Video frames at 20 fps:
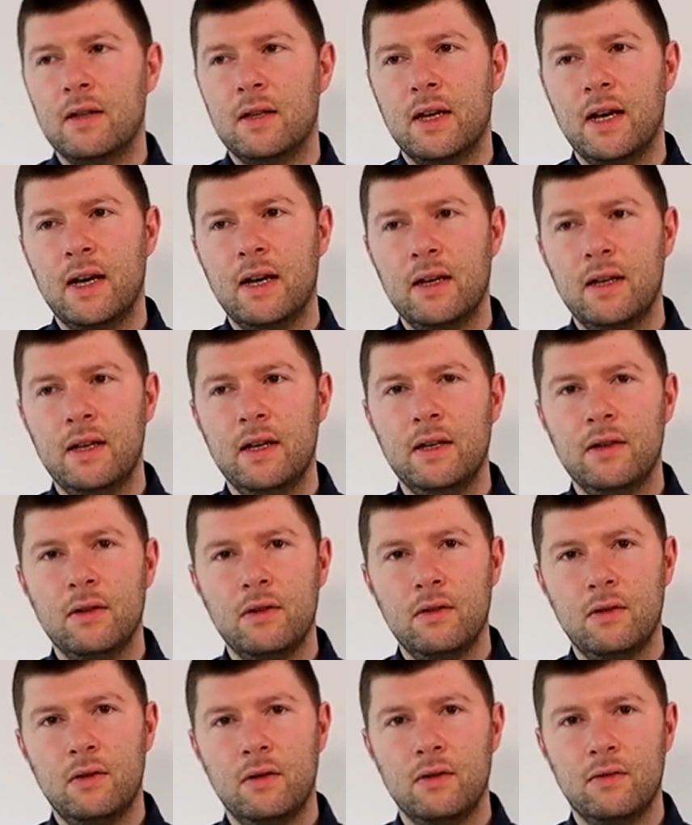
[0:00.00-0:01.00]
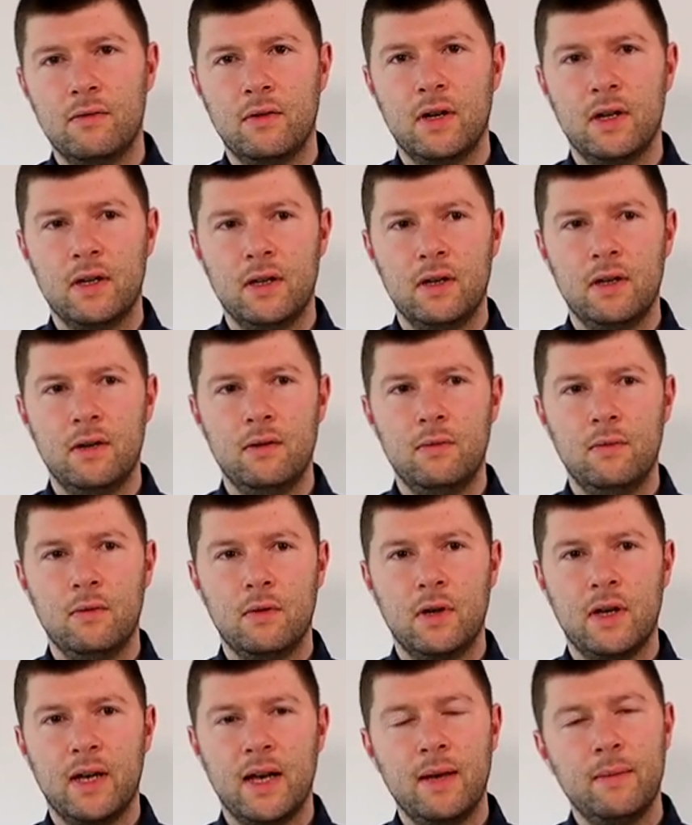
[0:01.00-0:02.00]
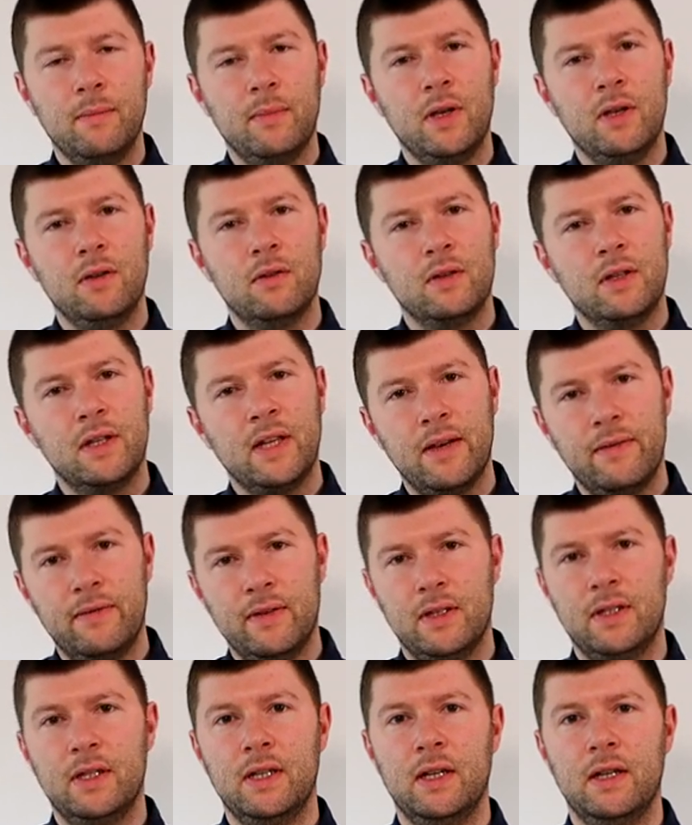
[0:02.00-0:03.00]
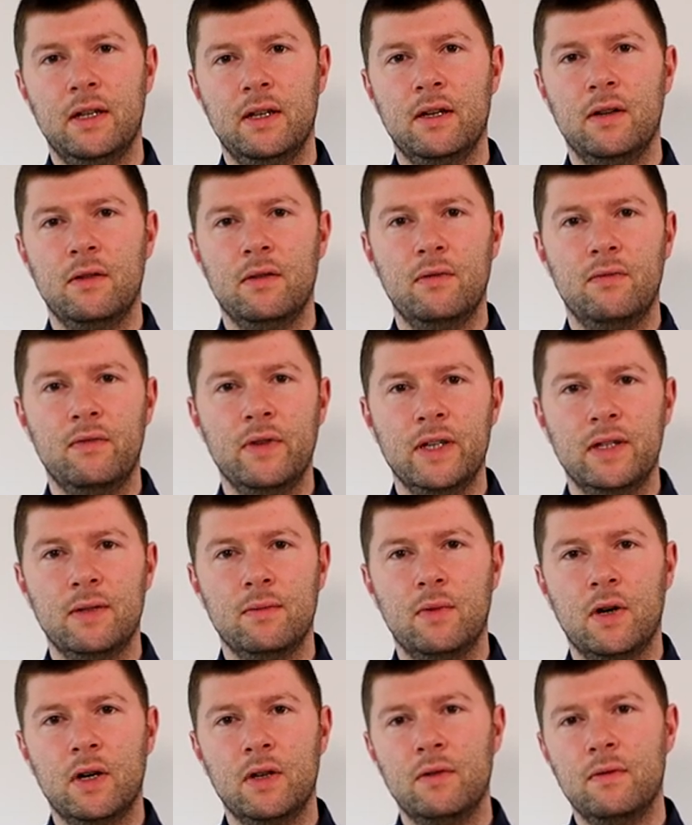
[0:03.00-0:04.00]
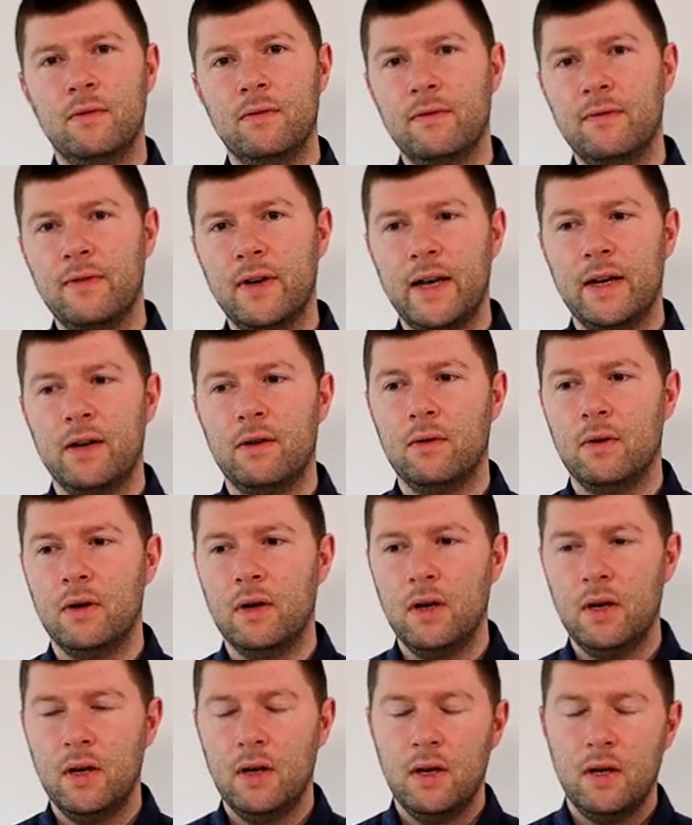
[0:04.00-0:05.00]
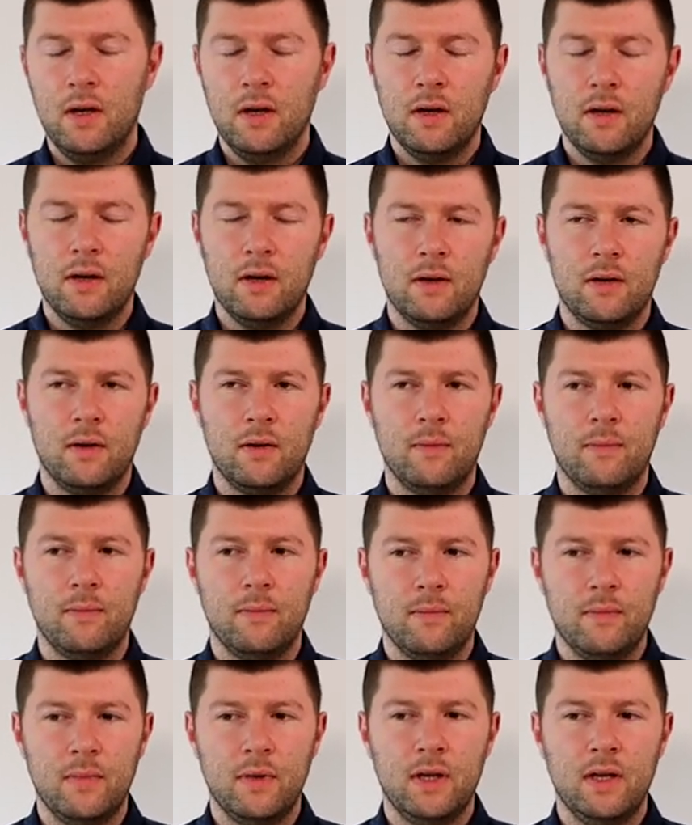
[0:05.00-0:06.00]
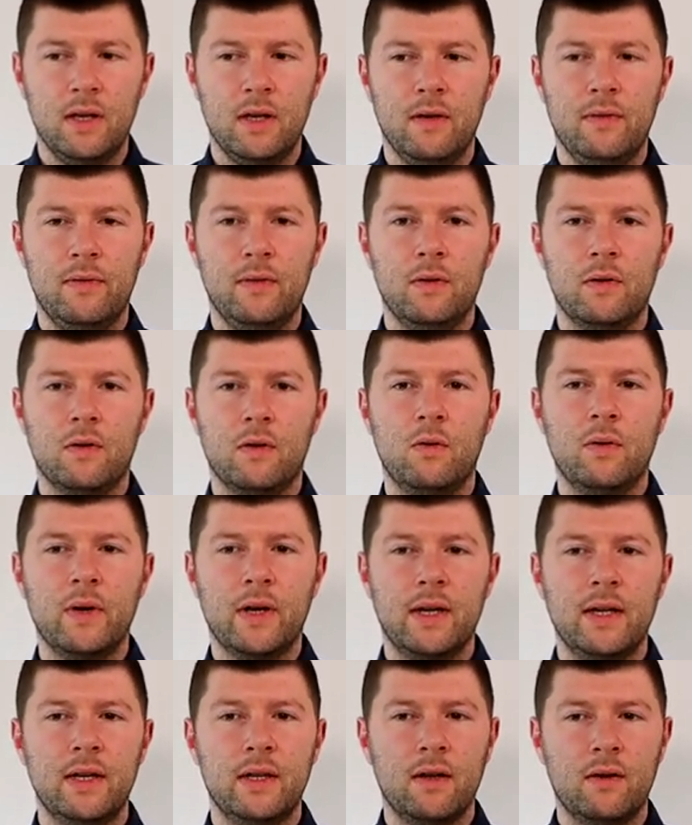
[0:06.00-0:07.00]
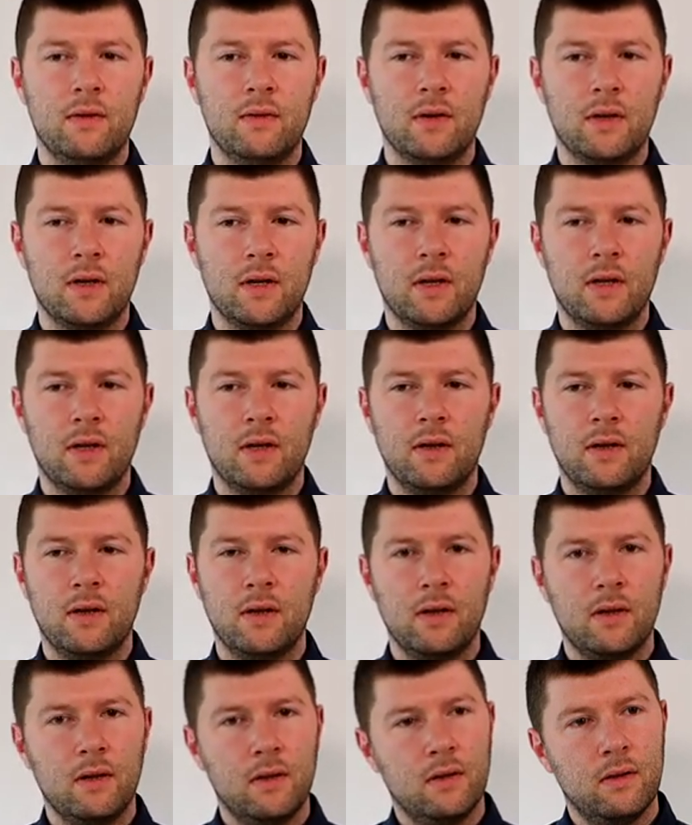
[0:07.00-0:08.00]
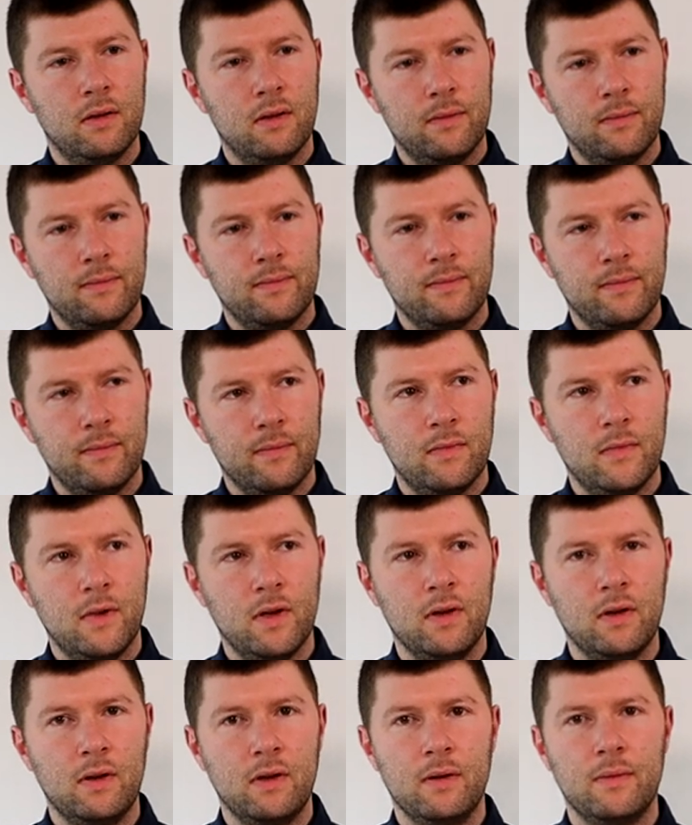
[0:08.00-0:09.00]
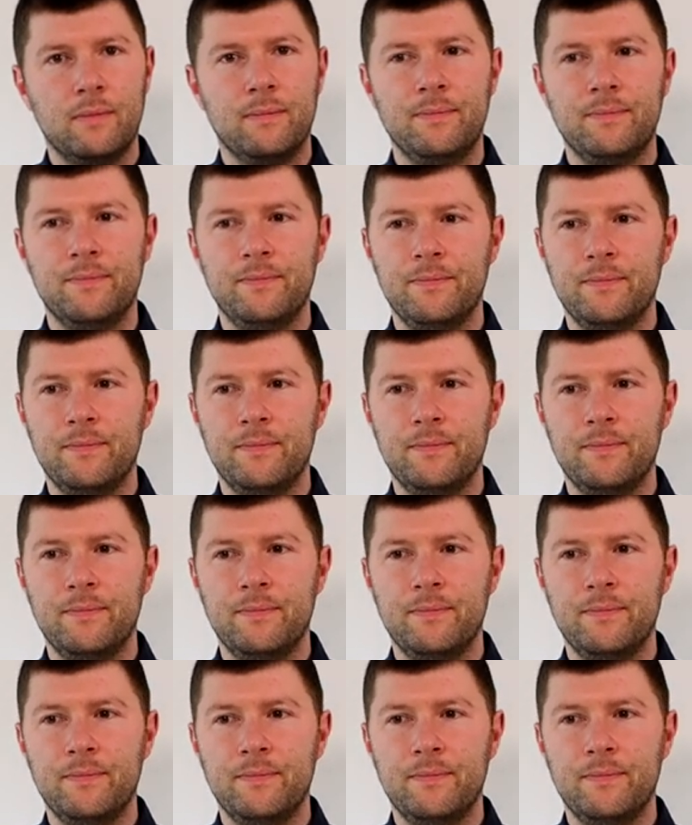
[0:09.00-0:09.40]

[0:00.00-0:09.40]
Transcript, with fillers: That in the long run can be your deficit, you know, the reason why you fail. Um, if you quickly don't um,